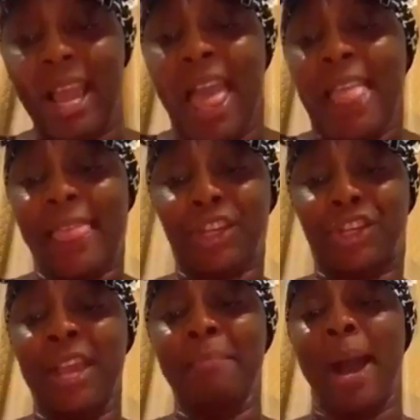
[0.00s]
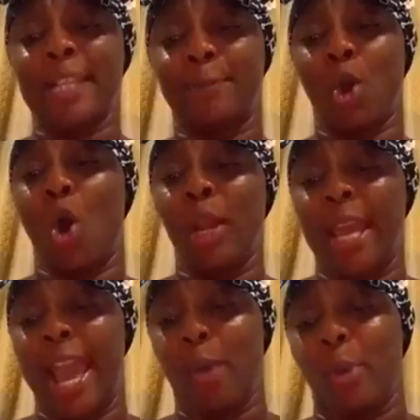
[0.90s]
That she might be
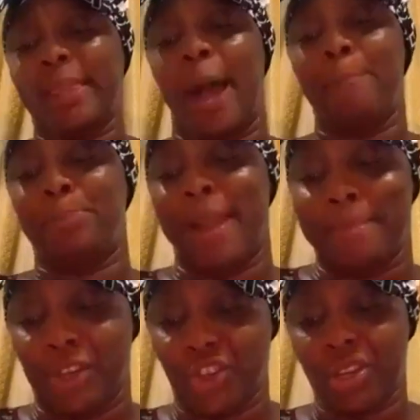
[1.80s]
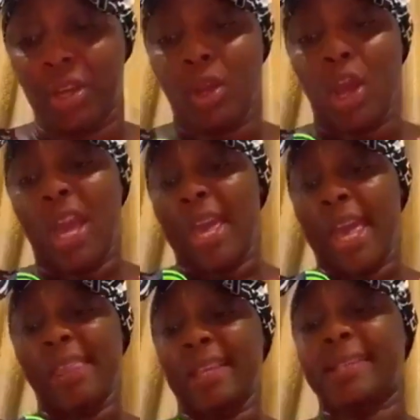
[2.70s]
holy and without blemish.
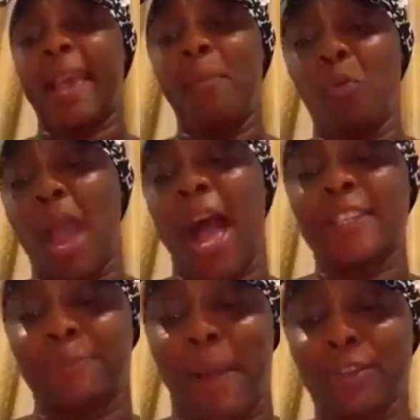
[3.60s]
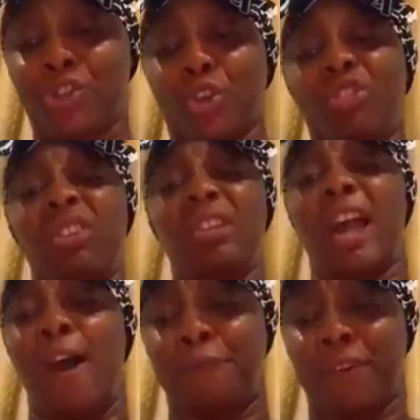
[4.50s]
In the same way, husbands should
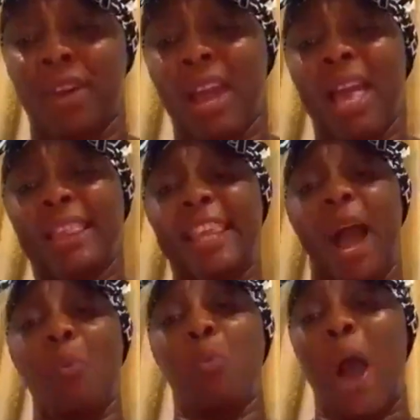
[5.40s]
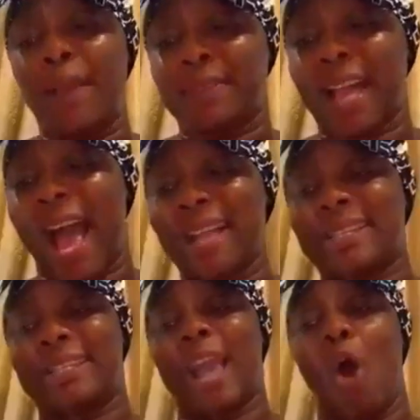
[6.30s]
love their wives
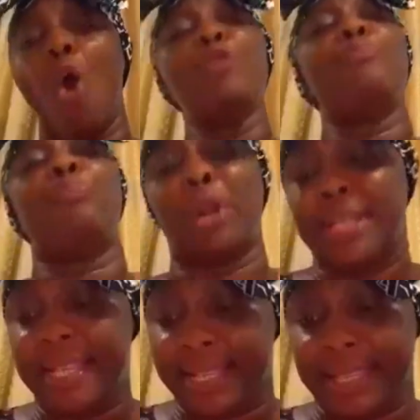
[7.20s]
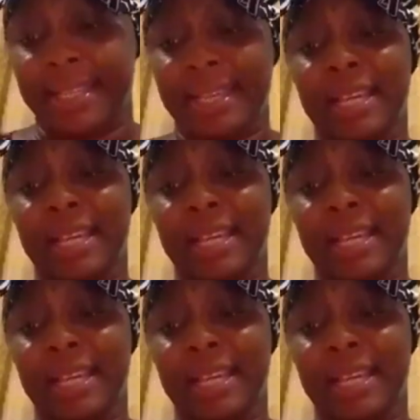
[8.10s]
as their own bodies.